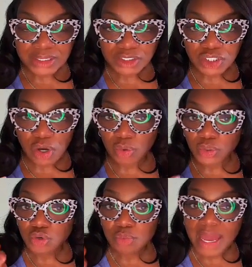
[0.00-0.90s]
So
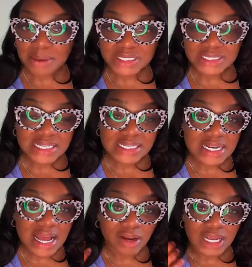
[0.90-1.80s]
you may be
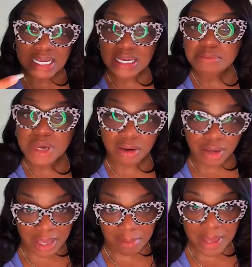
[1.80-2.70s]
sending out an email
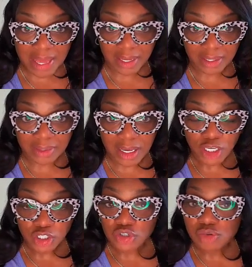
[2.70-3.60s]
campaign
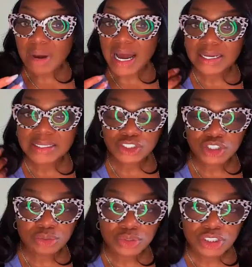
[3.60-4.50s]
you might
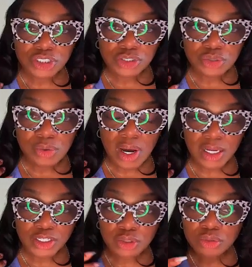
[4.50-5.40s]
choose to do
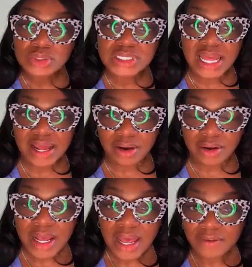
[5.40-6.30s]
a newsletter.